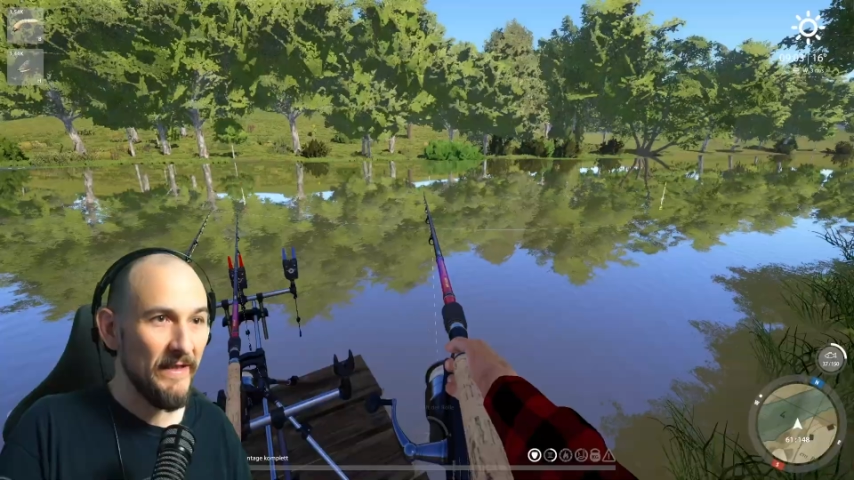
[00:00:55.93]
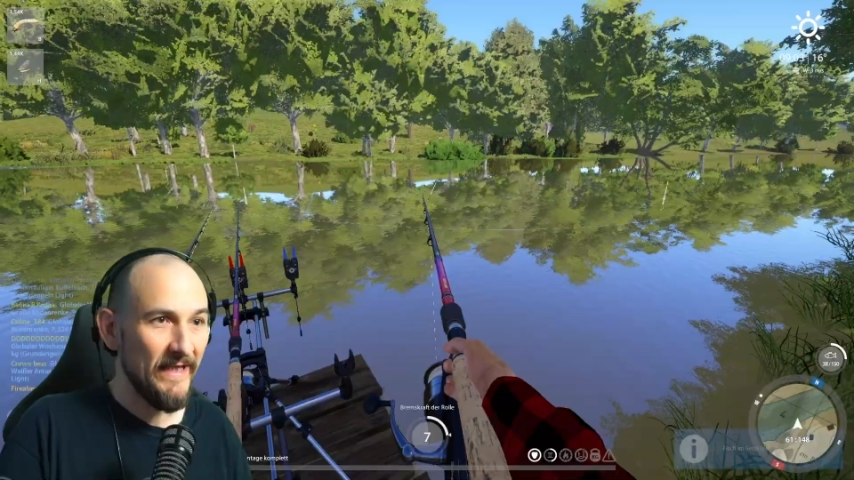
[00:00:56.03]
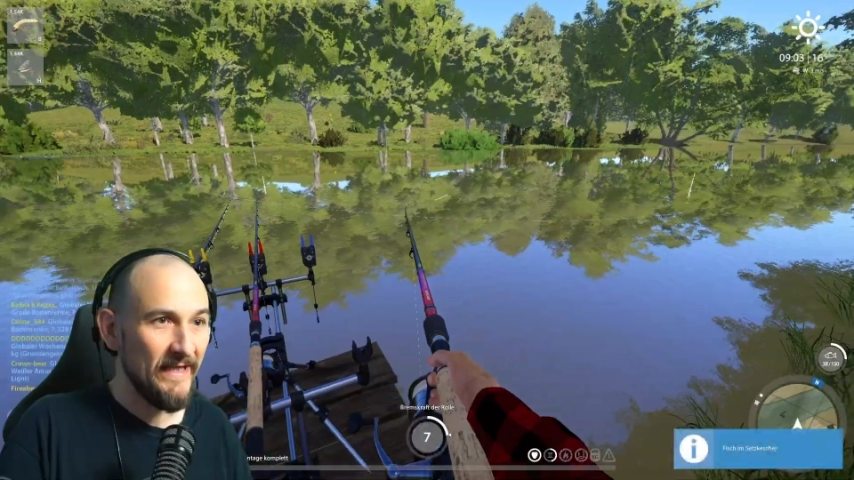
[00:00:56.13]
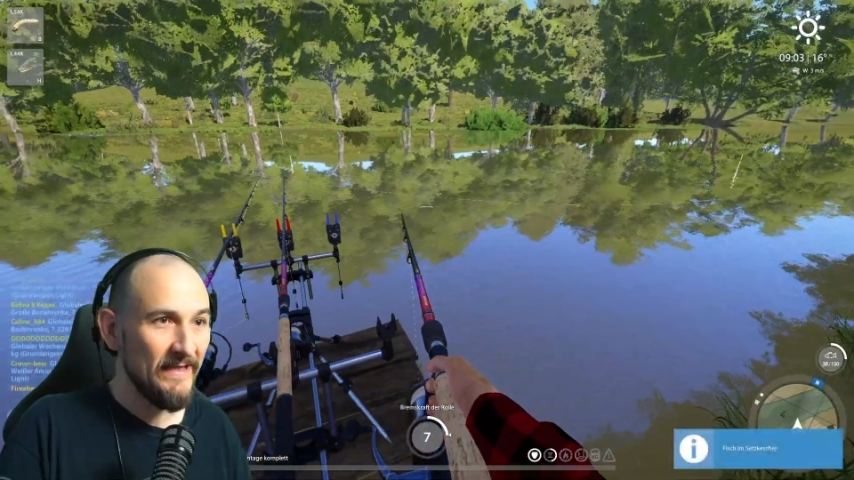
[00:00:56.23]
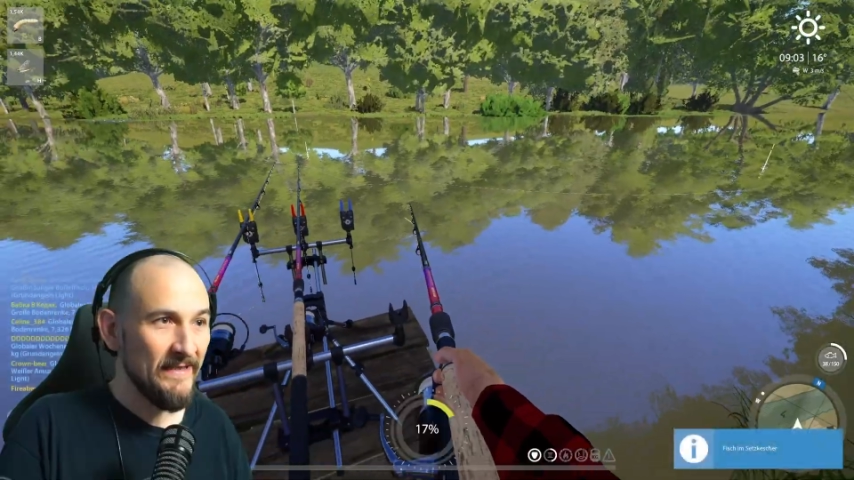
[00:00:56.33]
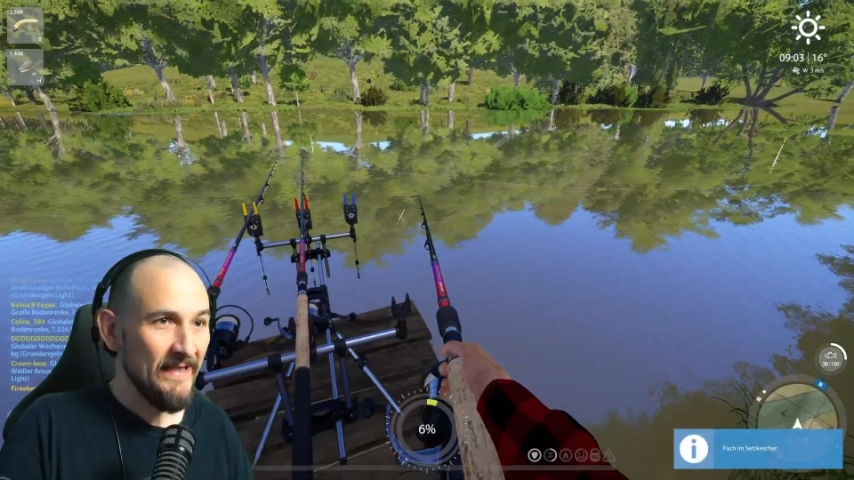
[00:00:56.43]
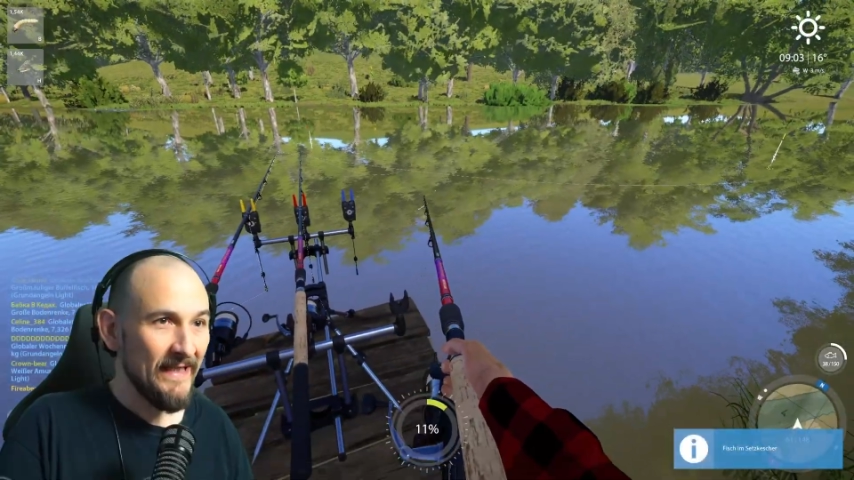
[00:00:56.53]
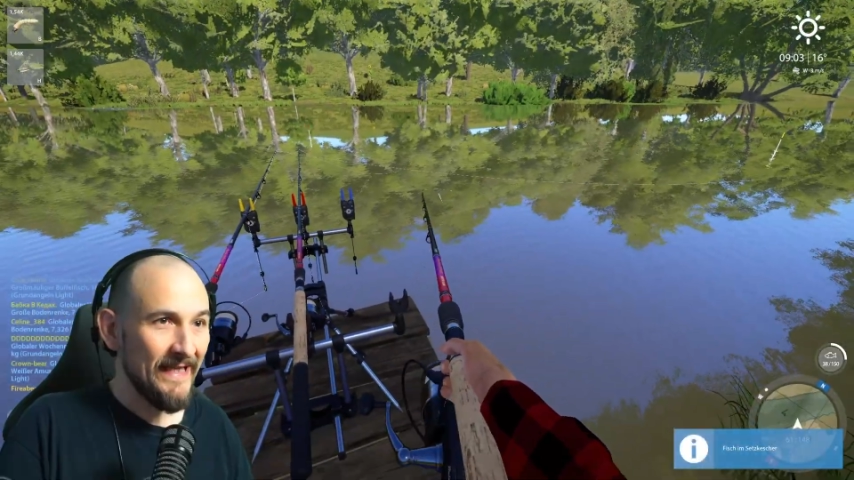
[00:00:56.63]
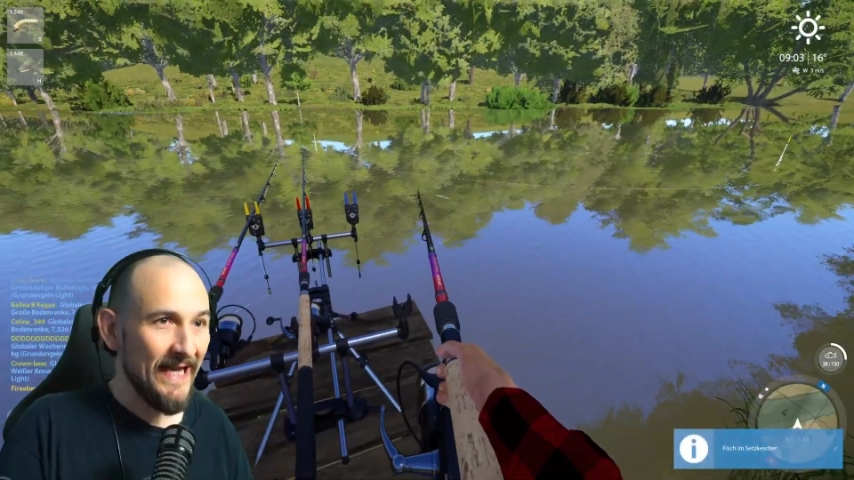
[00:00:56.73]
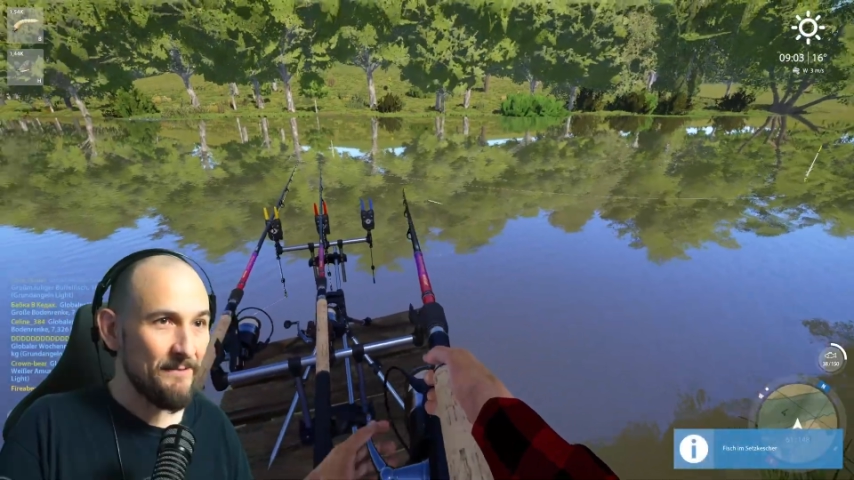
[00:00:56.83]
So Taran
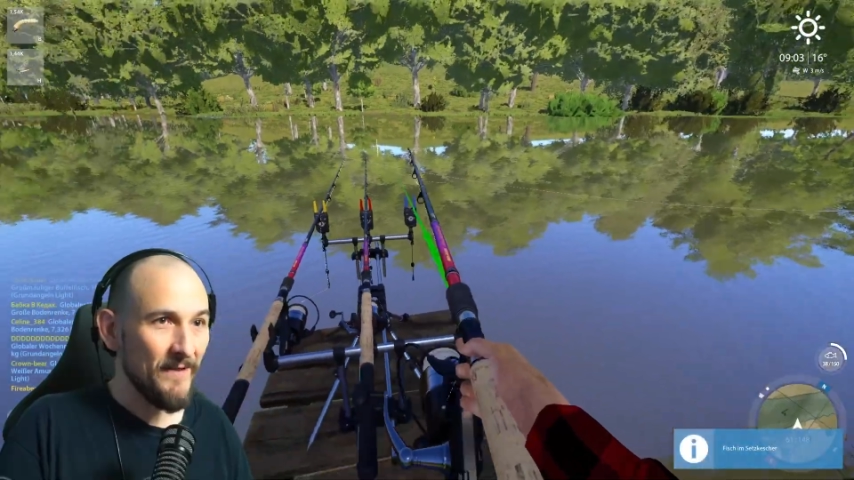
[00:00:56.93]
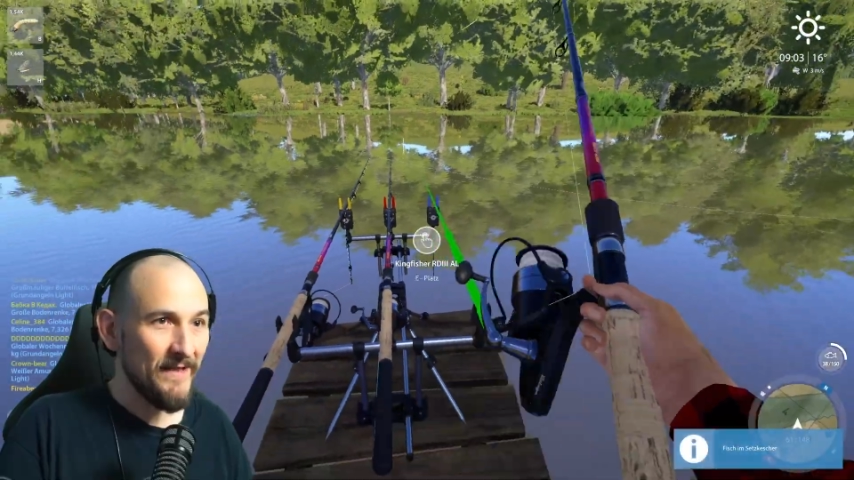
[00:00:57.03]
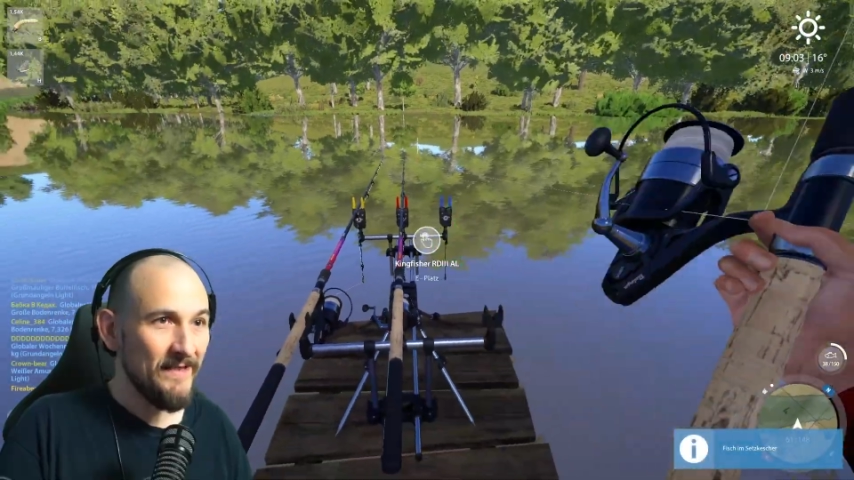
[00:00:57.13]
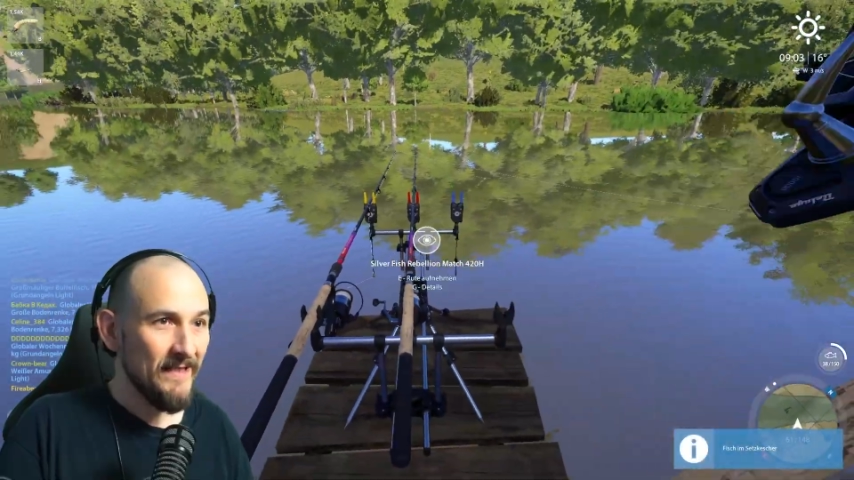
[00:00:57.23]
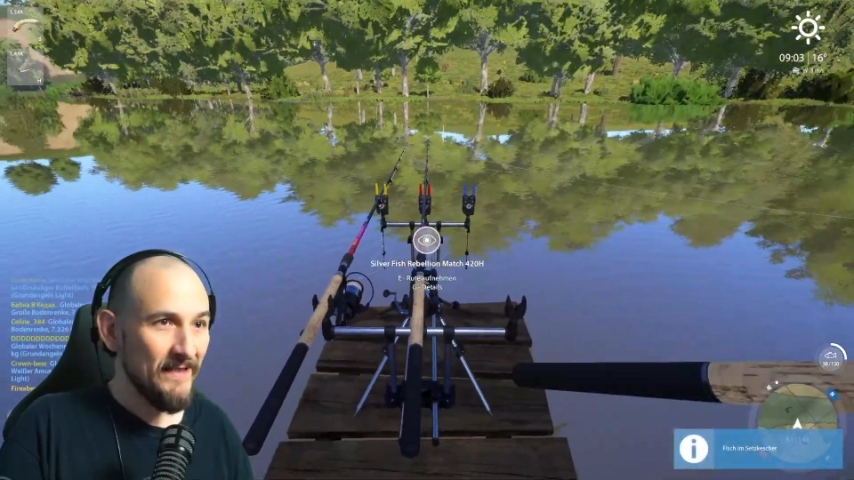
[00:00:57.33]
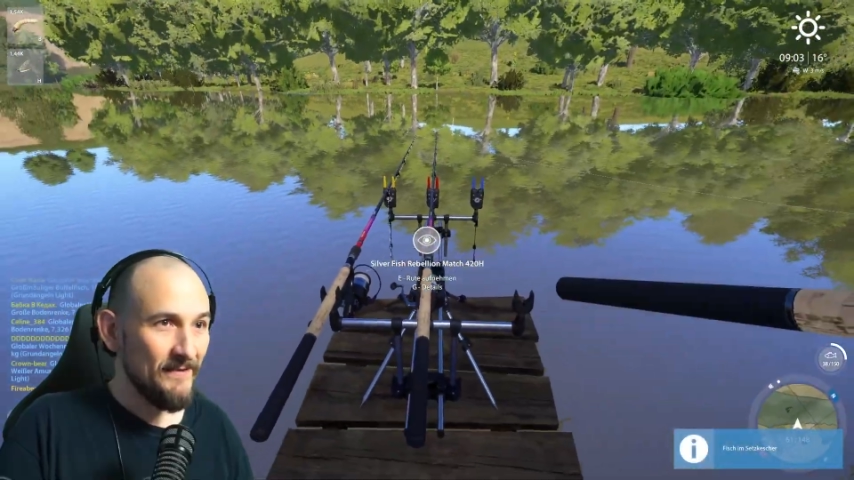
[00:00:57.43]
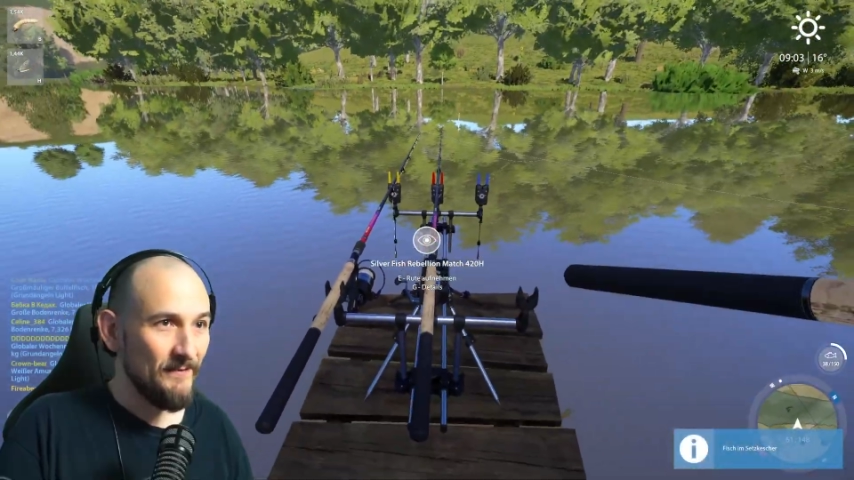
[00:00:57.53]
shows up here.